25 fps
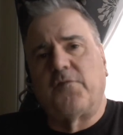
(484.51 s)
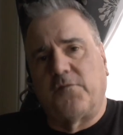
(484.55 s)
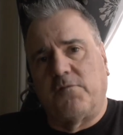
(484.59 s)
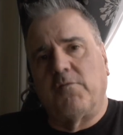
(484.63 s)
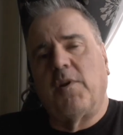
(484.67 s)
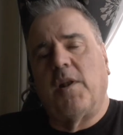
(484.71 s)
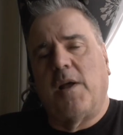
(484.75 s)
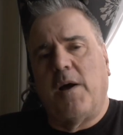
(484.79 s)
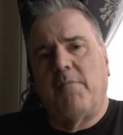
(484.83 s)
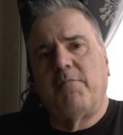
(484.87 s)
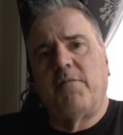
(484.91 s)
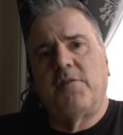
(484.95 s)

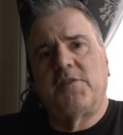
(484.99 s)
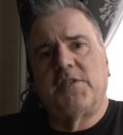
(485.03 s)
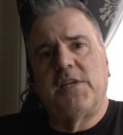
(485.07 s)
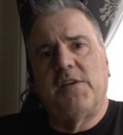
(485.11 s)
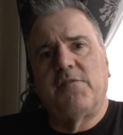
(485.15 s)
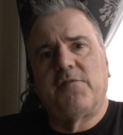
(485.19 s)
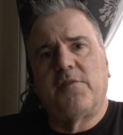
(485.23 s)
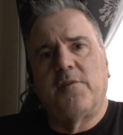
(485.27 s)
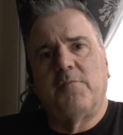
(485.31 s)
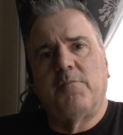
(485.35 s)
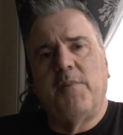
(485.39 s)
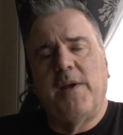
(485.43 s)
Well, obviously
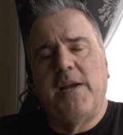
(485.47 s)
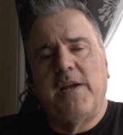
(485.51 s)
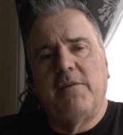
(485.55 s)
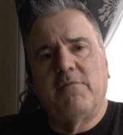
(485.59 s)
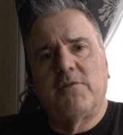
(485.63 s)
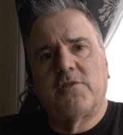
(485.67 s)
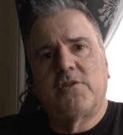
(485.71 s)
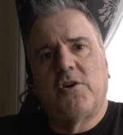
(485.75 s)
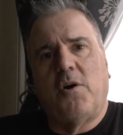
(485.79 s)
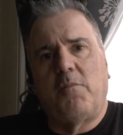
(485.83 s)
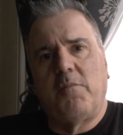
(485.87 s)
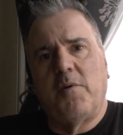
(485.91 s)
for me it
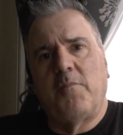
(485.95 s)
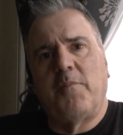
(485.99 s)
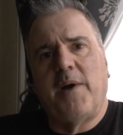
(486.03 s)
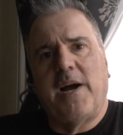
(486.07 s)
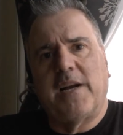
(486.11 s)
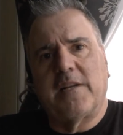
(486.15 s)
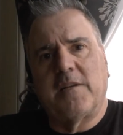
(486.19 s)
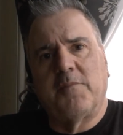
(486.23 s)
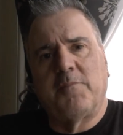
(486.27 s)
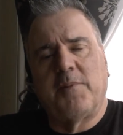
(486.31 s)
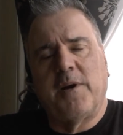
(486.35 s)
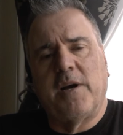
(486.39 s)
was coming
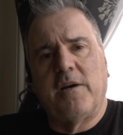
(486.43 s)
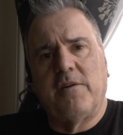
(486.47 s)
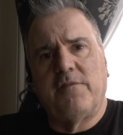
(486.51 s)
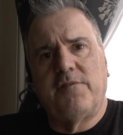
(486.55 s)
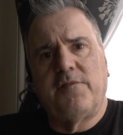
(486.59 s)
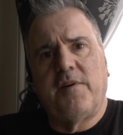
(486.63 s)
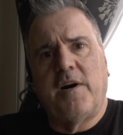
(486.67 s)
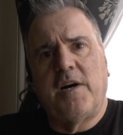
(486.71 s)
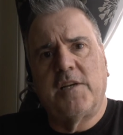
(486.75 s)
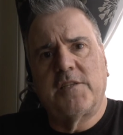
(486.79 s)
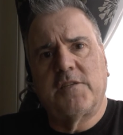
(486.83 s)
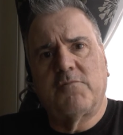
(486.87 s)
back to
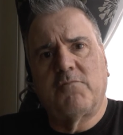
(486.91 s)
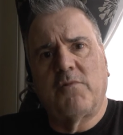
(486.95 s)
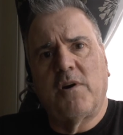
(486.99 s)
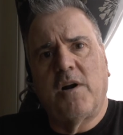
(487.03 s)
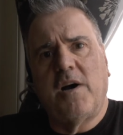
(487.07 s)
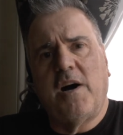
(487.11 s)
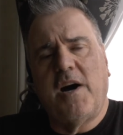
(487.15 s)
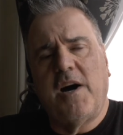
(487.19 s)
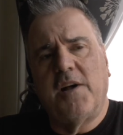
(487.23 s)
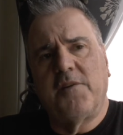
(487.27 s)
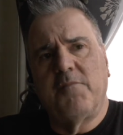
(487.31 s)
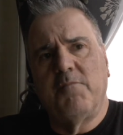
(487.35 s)
Belfast, where
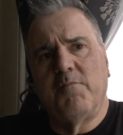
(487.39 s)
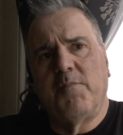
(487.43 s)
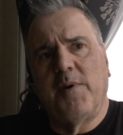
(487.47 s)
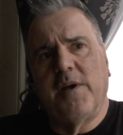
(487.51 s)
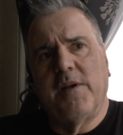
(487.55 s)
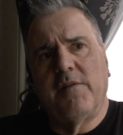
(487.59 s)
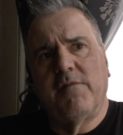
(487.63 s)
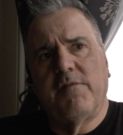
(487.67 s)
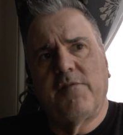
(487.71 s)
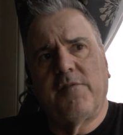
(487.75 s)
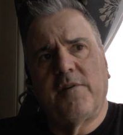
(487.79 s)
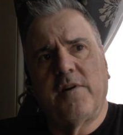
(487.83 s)
I hadn't
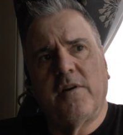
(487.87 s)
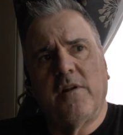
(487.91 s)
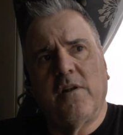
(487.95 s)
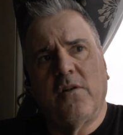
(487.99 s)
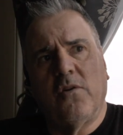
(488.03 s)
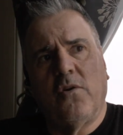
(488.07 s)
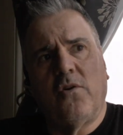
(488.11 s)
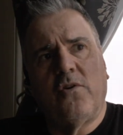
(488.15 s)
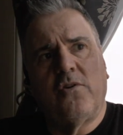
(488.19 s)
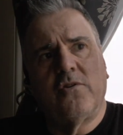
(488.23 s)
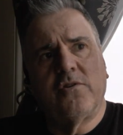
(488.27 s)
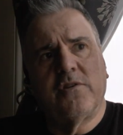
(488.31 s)
been for a
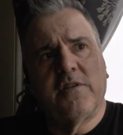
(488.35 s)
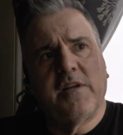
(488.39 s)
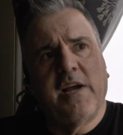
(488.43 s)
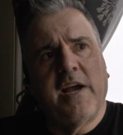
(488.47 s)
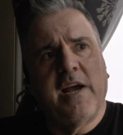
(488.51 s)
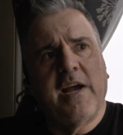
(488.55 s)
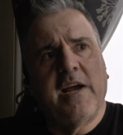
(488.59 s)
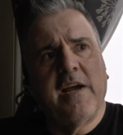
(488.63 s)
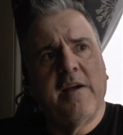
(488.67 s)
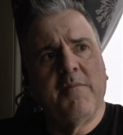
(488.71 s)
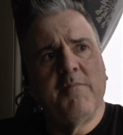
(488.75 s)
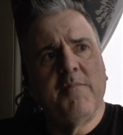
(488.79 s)
long
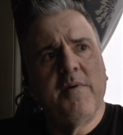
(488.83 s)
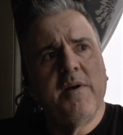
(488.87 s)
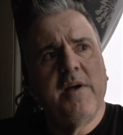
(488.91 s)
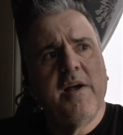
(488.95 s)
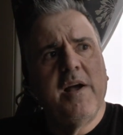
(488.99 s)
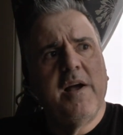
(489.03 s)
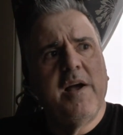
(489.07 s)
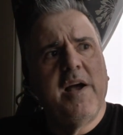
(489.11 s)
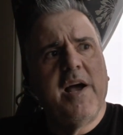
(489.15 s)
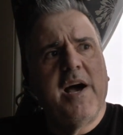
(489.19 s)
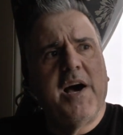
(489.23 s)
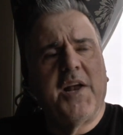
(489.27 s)
time,
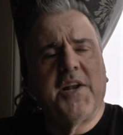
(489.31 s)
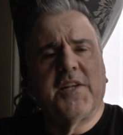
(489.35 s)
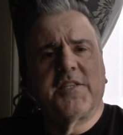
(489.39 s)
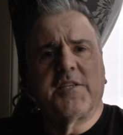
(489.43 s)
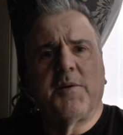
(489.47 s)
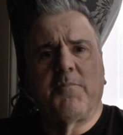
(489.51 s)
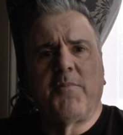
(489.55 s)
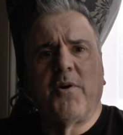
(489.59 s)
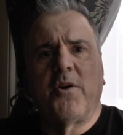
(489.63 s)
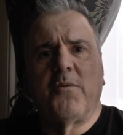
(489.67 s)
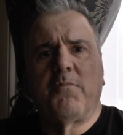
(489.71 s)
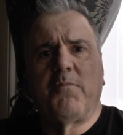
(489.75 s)
and it's
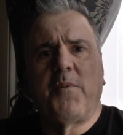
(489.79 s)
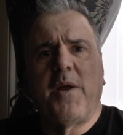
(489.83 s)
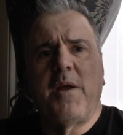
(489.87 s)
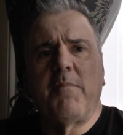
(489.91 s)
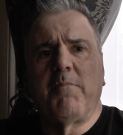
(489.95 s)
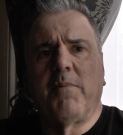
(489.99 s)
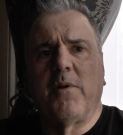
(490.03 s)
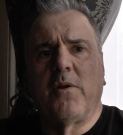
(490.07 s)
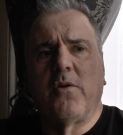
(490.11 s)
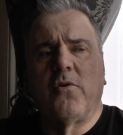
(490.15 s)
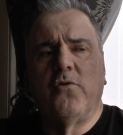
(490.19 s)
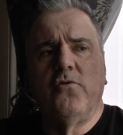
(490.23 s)
about
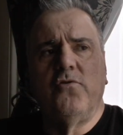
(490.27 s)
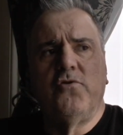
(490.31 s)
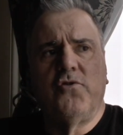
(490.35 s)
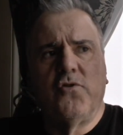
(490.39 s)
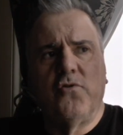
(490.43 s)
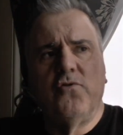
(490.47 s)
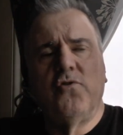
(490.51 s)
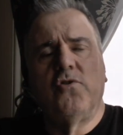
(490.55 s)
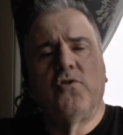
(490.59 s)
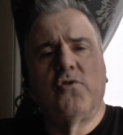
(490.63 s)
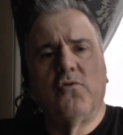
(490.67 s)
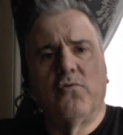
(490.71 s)
people who
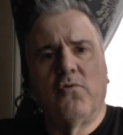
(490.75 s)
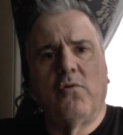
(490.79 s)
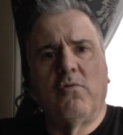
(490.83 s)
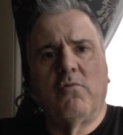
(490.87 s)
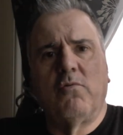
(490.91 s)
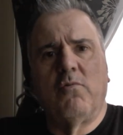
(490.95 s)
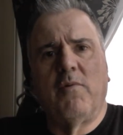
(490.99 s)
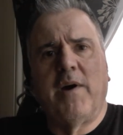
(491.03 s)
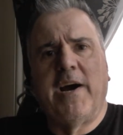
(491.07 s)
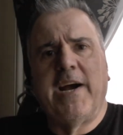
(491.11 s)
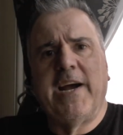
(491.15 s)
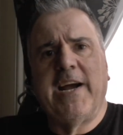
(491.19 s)
do go
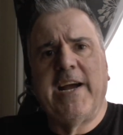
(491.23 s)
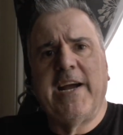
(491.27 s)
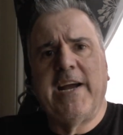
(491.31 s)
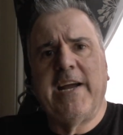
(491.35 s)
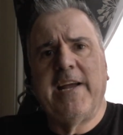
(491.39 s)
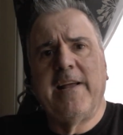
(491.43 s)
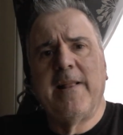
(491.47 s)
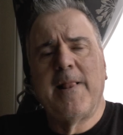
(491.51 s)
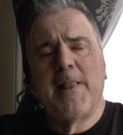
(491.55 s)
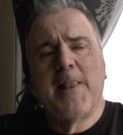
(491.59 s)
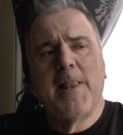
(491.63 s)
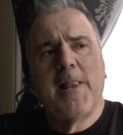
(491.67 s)

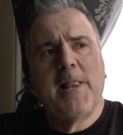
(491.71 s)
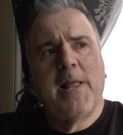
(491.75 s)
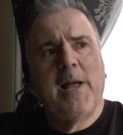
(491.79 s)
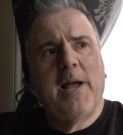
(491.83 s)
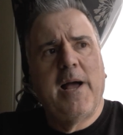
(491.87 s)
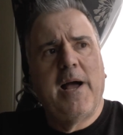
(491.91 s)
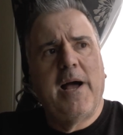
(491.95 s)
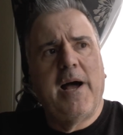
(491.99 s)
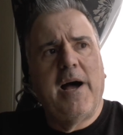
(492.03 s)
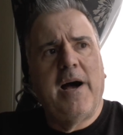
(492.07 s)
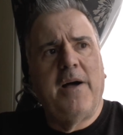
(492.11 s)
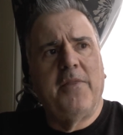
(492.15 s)
away
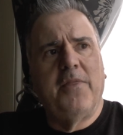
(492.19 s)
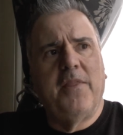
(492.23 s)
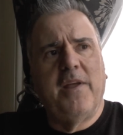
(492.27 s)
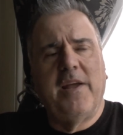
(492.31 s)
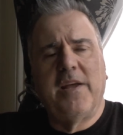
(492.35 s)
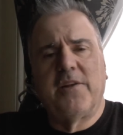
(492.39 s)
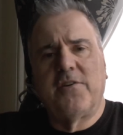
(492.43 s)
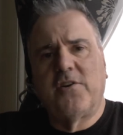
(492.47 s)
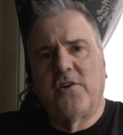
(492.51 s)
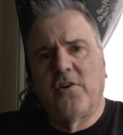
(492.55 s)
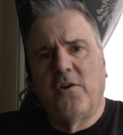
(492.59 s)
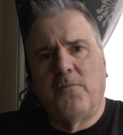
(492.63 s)
and
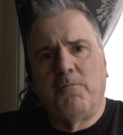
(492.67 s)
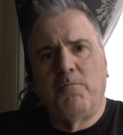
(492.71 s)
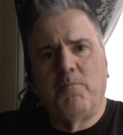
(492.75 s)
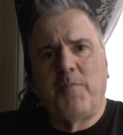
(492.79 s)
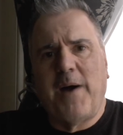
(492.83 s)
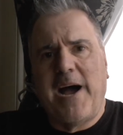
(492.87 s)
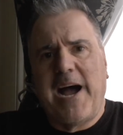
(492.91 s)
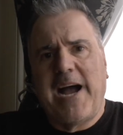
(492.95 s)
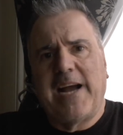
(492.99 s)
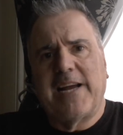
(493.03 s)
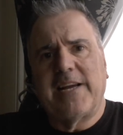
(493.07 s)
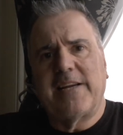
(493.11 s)
then come
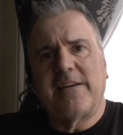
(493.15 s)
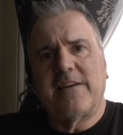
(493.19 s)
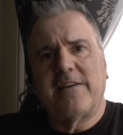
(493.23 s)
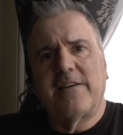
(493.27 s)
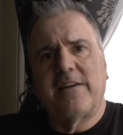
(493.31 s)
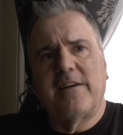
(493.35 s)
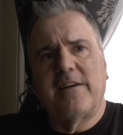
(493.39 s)
back